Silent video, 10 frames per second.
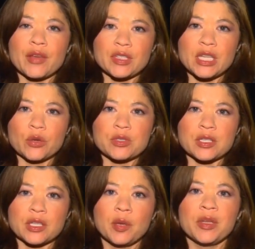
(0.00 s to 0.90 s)
live in
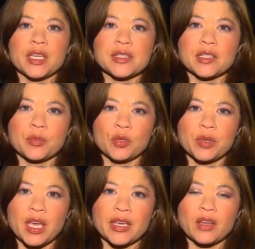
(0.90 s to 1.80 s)
Towson, Kim Dacey,
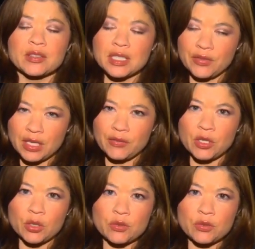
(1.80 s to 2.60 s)
WBAL-TV 11